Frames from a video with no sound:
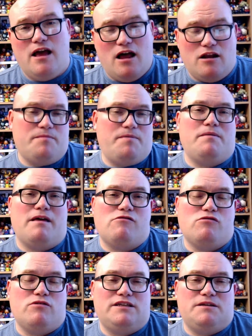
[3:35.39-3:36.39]
A lot of people that are
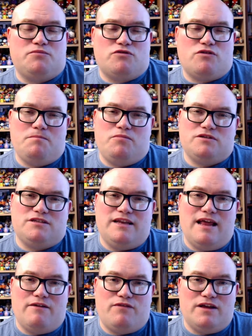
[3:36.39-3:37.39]
already subscribers to
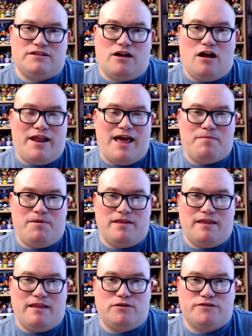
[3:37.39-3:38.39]
Netflix aren't happy
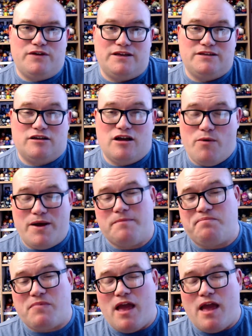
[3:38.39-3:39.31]
that those things are going.